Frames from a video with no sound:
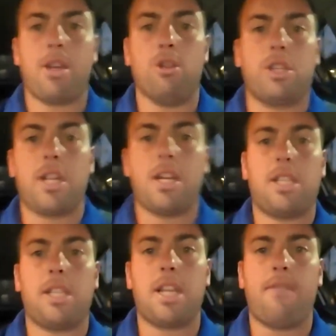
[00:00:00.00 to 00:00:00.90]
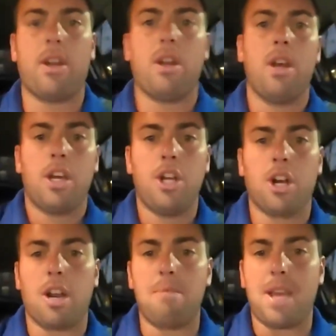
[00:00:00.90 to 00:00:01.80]
You'll see, Steven, you're
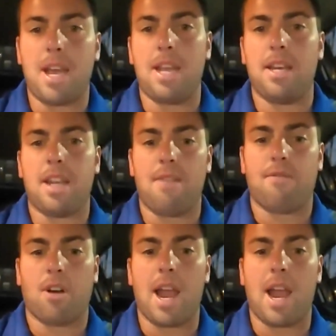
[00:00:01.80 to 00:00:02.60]
going to be in Denver